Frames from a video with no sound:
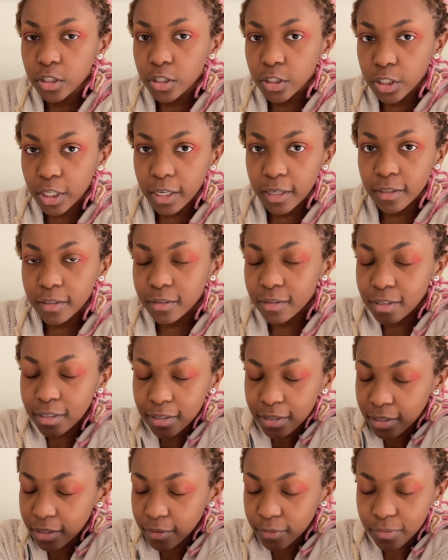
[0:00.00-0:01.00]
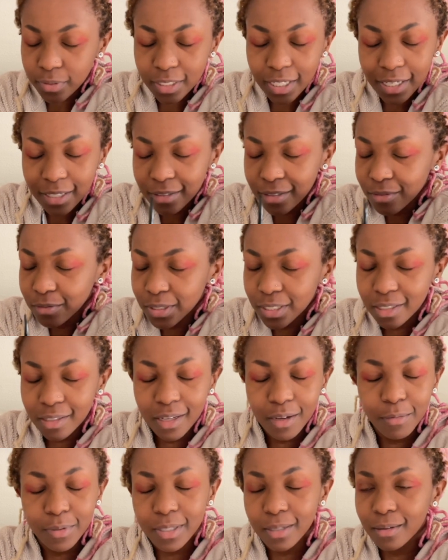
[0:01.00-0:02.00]
Trying to, that
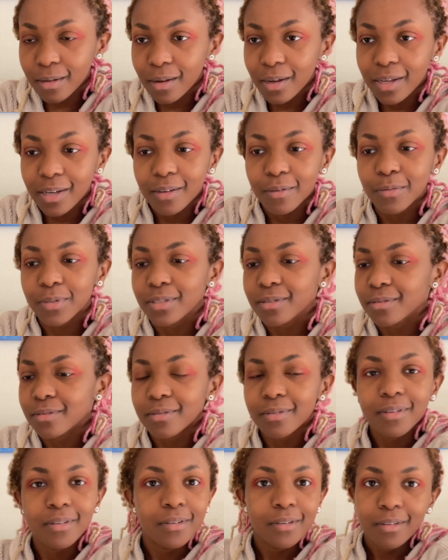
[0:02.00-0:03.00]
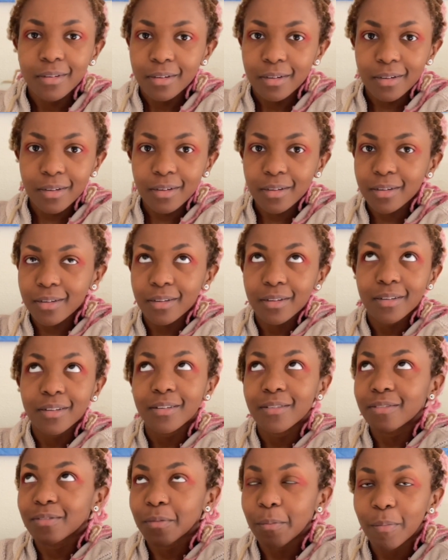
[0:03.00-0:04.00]
it was a lot. It was
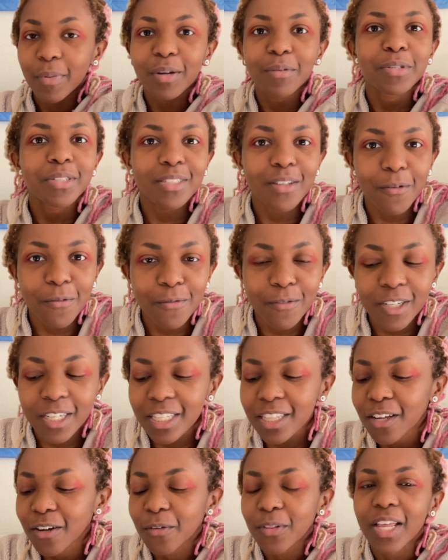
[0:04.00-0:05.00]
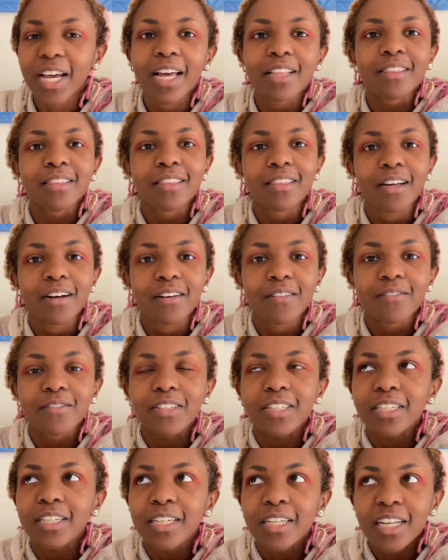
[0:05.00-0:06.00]
but it was so fun though. Like I
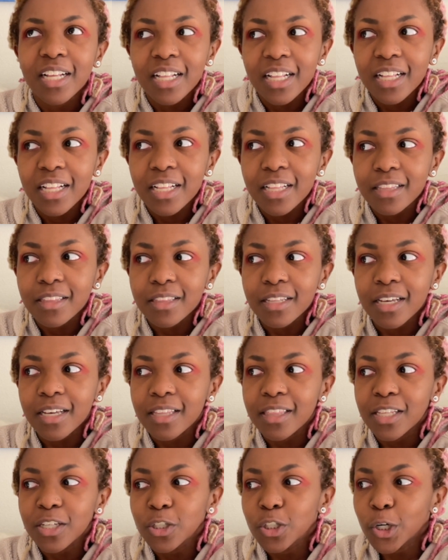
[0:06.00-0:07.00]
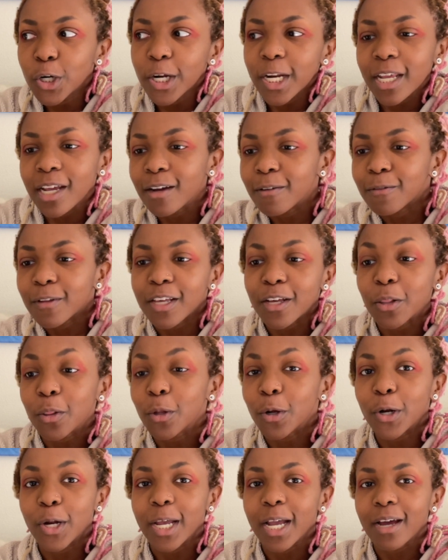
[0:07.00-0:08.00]
loved like the journey of like
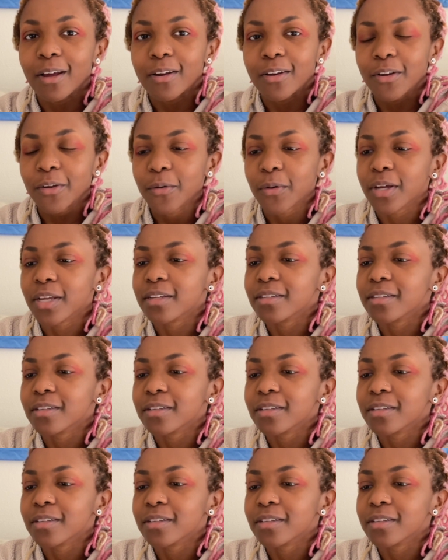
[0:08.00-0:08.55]
learning how to do it.